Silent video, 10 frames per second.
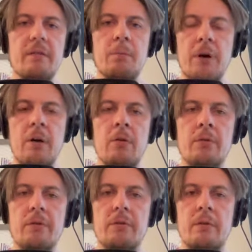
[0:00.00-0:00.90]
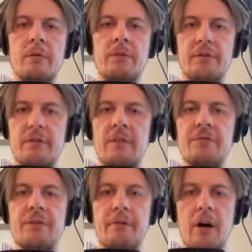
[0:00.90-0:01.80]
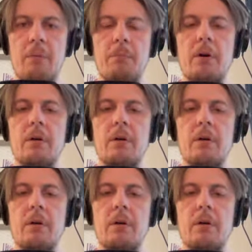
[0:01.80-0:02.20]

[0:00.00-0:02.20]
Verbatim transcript: about uh, this SDRAM